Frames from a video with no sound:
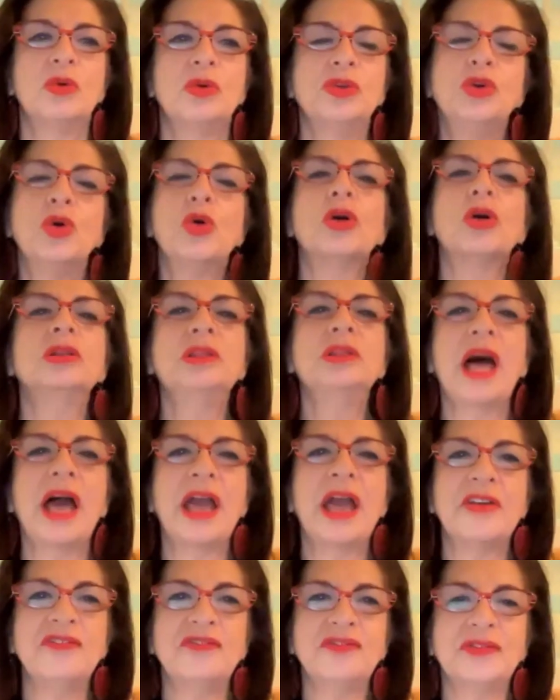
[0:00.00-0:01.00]
your
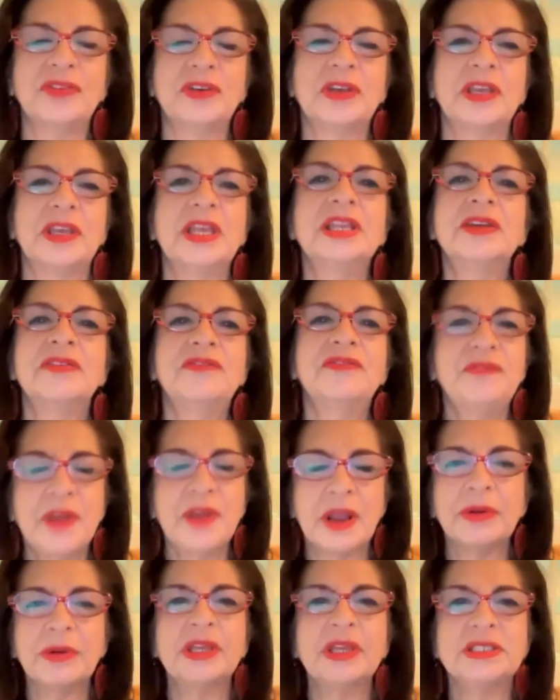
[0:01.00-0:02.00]
life in a
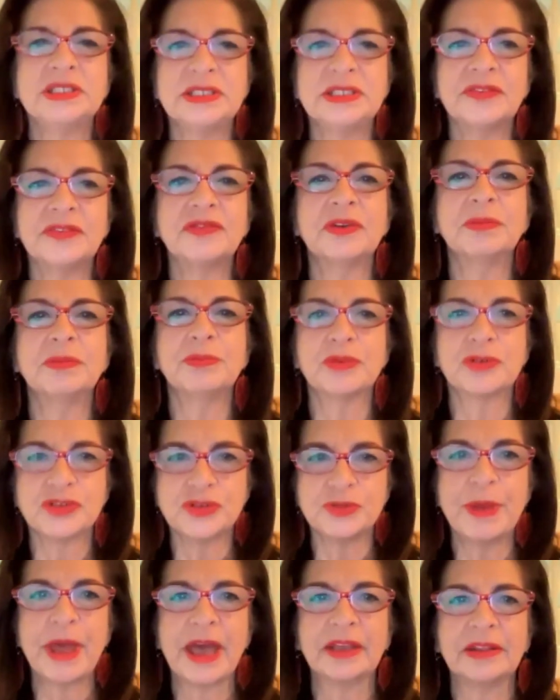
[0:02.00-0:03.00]
very different
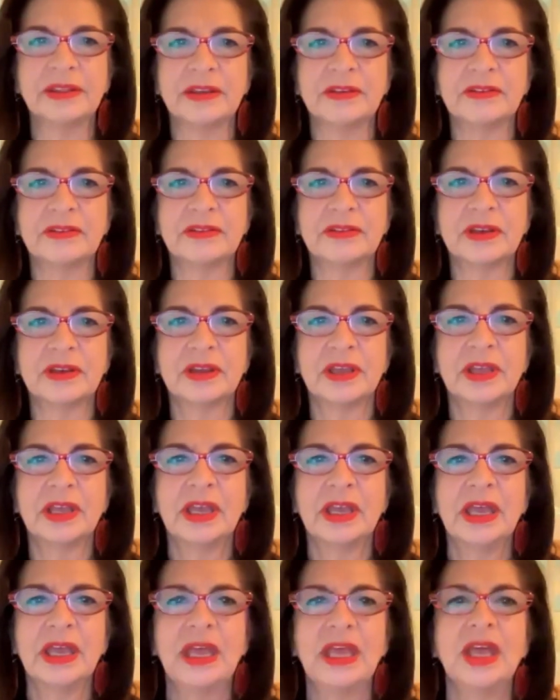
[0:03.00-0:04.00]
perspective
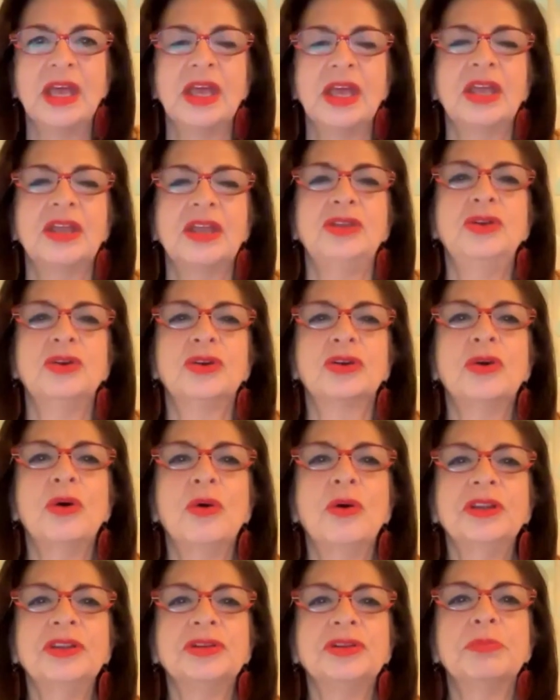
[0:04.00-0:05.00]
you're
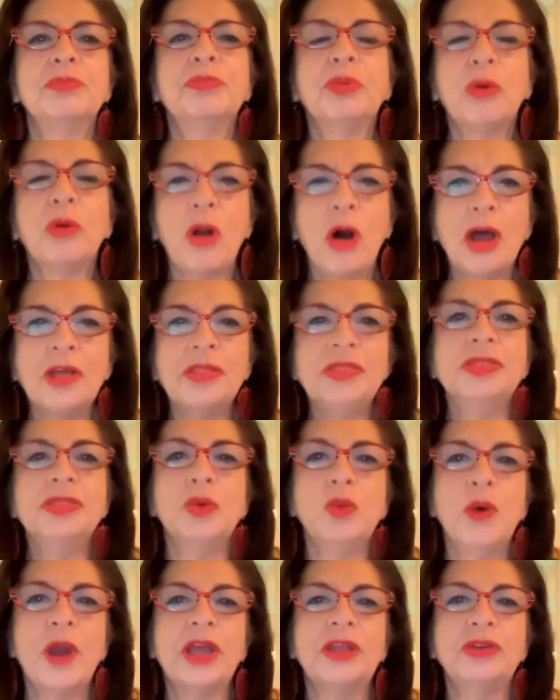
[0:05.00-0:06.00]
going to broaden
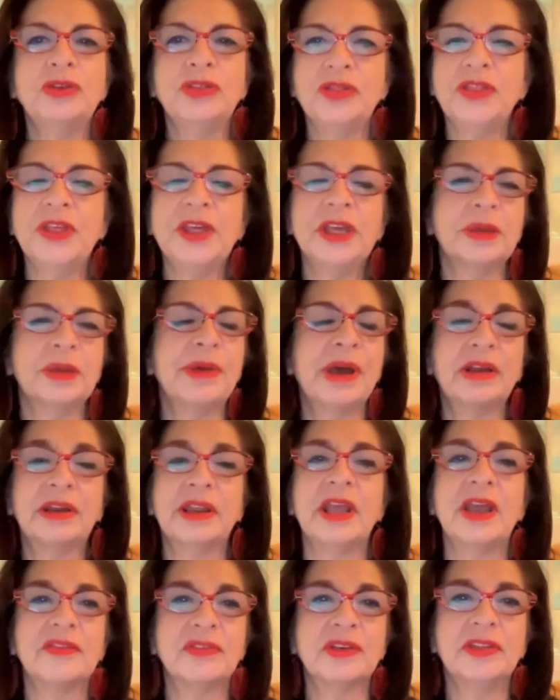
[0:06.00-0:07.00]
the way you think about
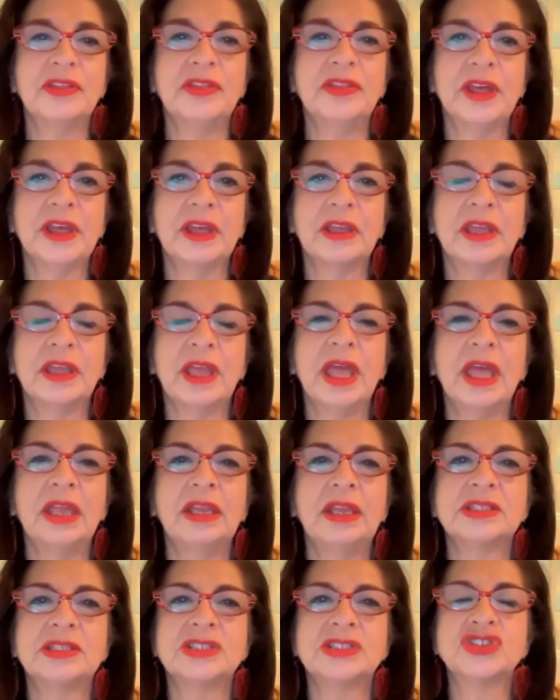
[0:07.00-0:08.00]
everything. And
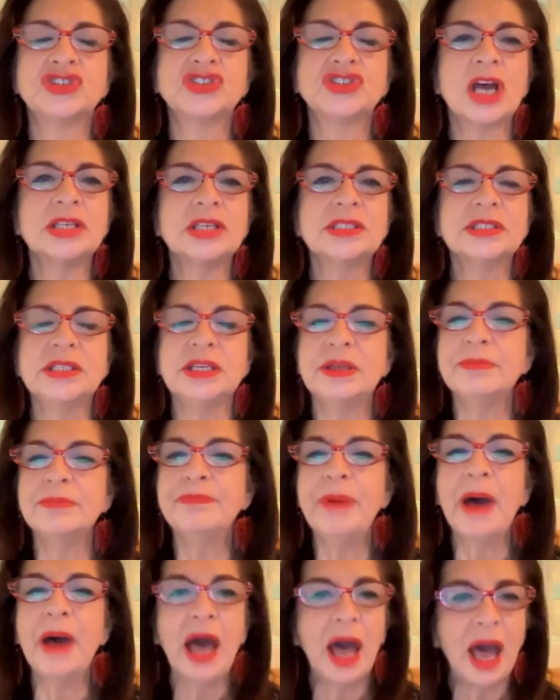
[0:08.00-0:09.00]
it's just
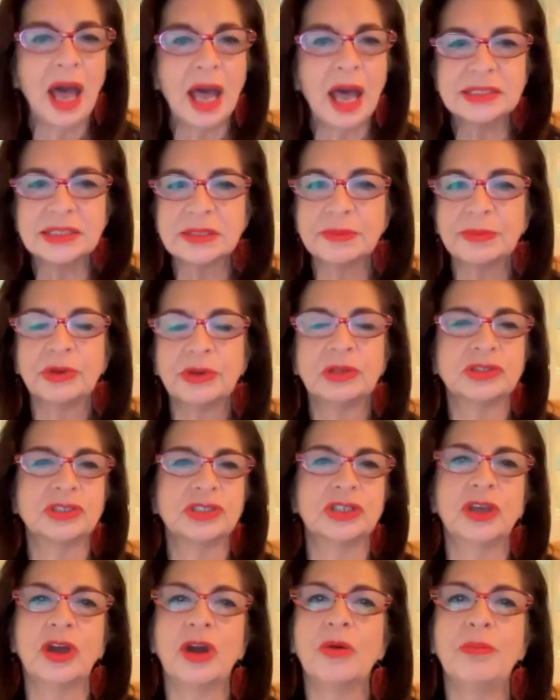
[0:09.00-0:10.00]
impossible
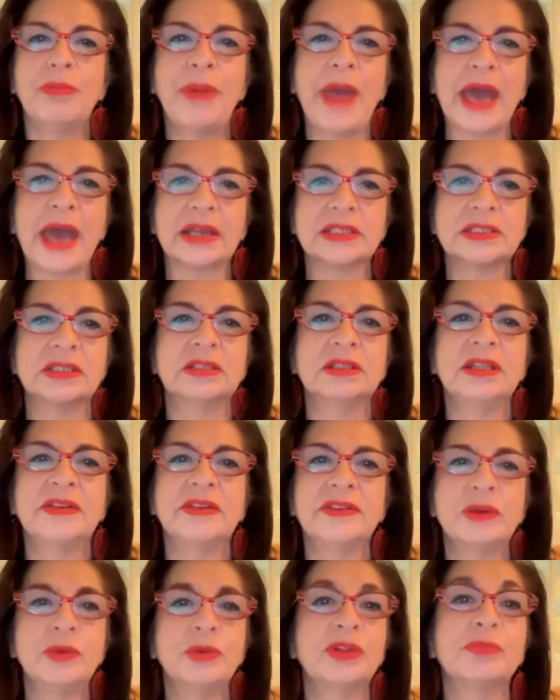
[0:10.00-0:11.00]
to go back to
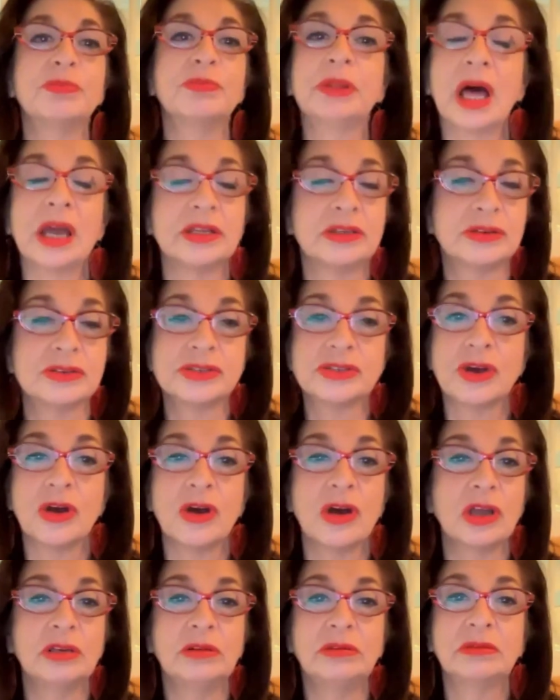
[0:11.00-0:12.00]
living with blinders
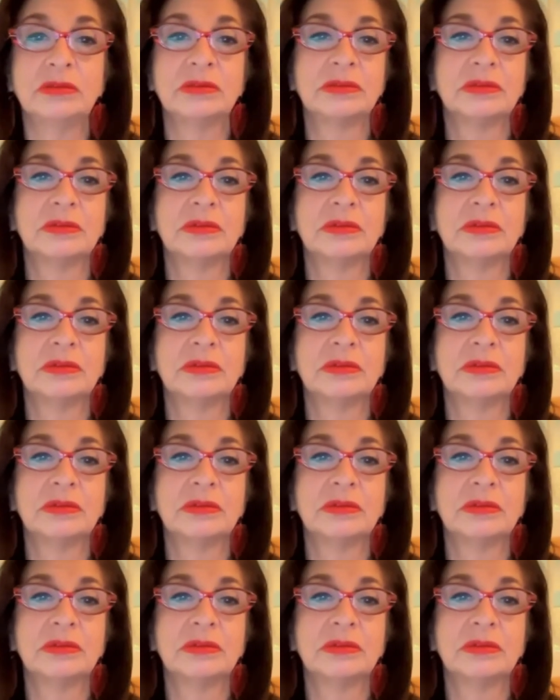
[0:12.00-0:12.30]
on.